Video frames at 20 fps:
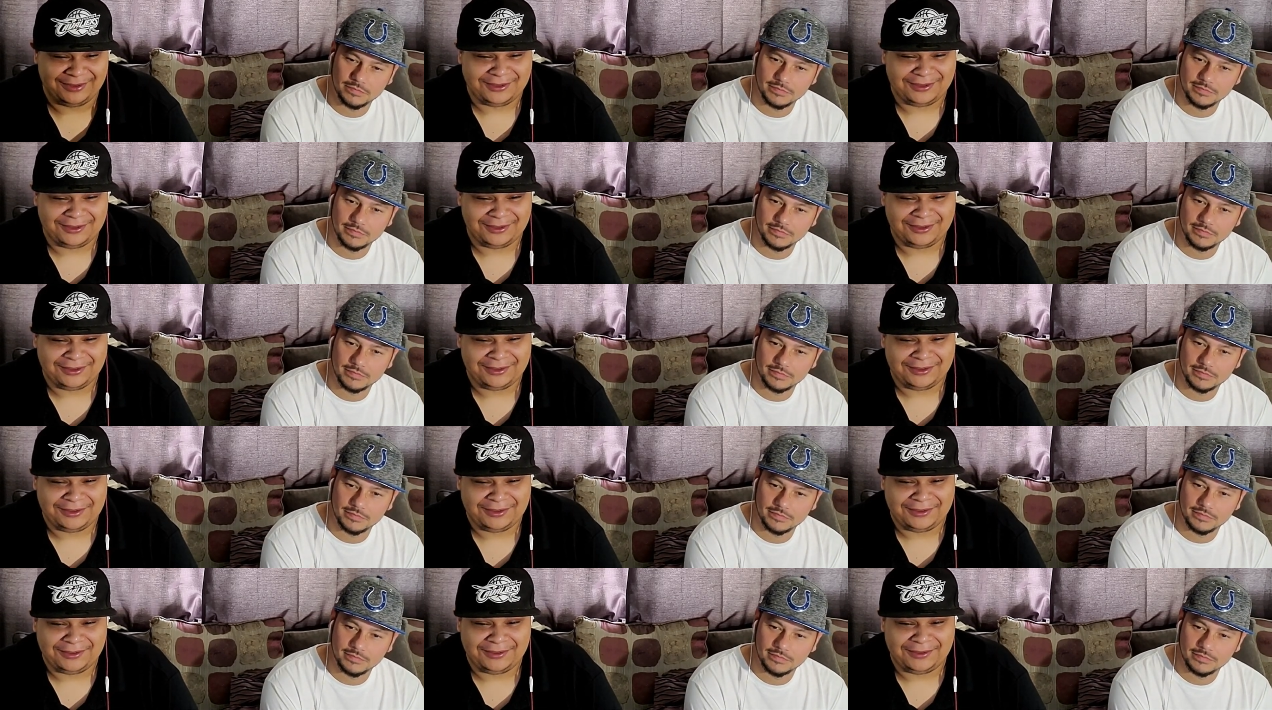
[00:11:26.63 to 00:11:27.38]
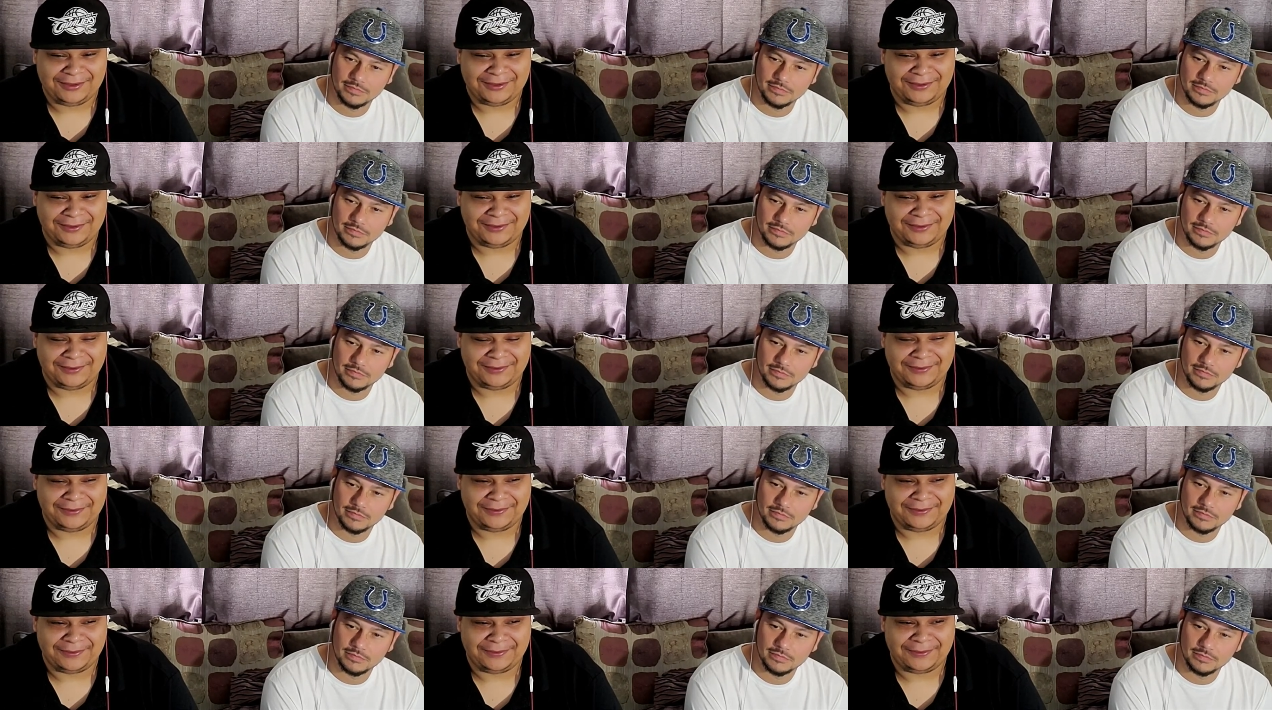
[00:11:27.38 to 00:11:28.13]

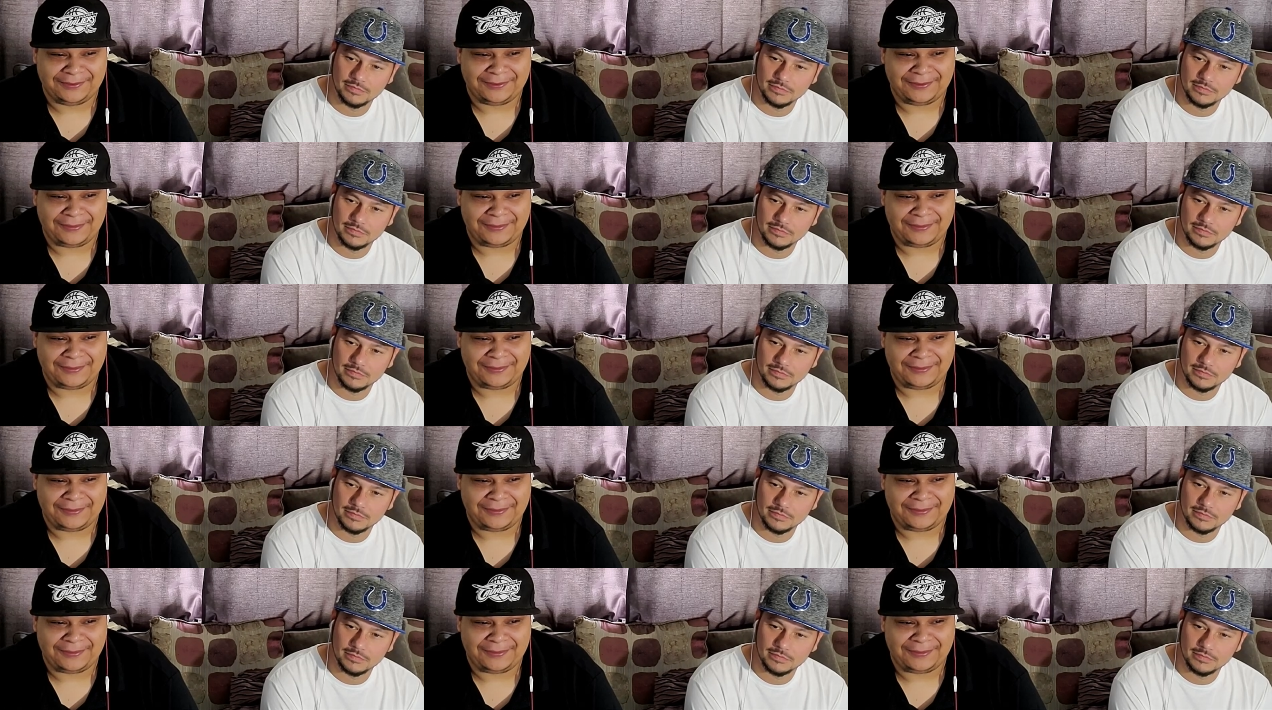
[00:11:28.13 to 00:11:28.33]
Nobody speaks.